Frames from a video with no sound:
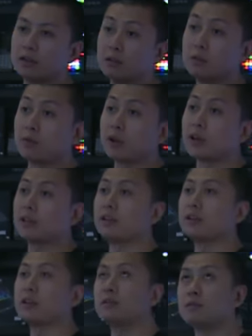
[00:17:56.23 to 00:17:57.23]
when I
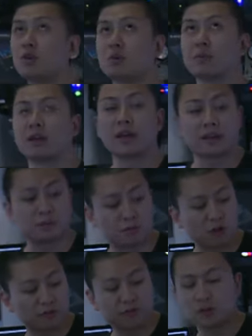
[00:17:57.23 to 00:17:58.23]
did Point Blank,
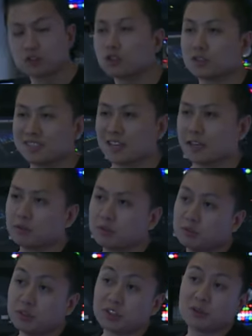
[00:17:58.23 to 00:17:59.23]
one of the first courses I did was
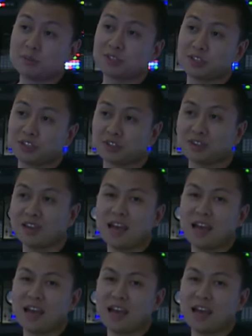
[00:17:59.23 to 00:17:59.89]
music composition.